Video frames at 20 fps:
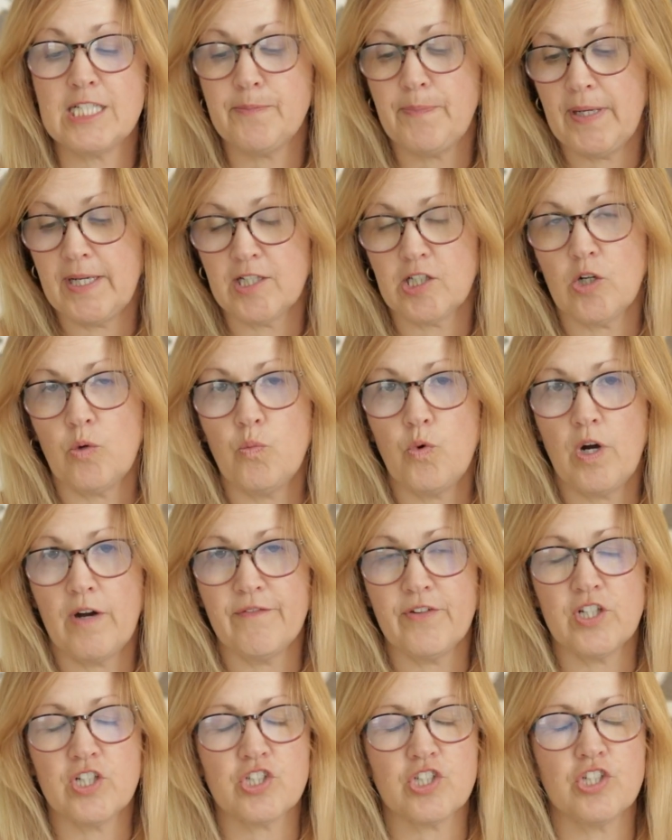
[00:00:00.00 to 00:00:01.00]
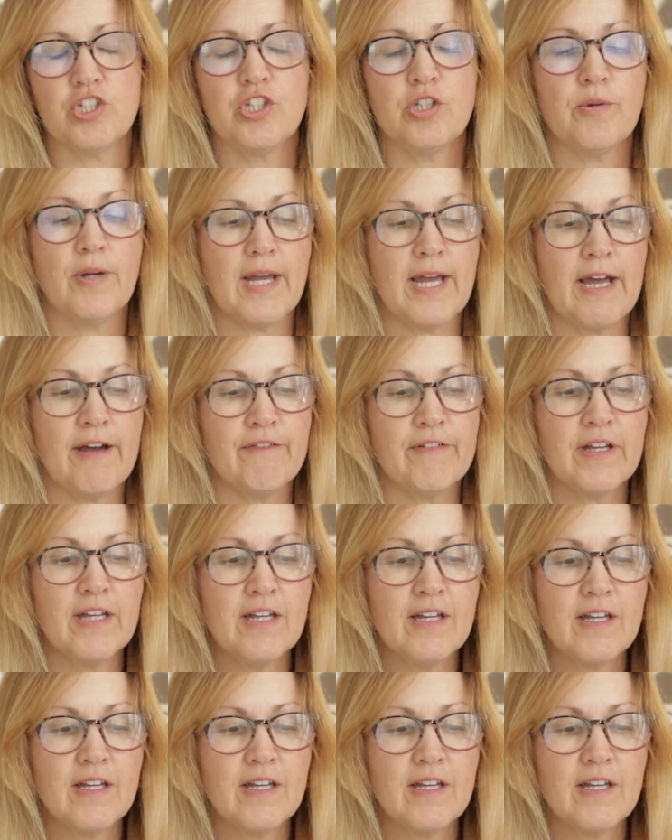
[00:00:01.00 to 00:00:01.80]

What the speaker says: depending on what version you have,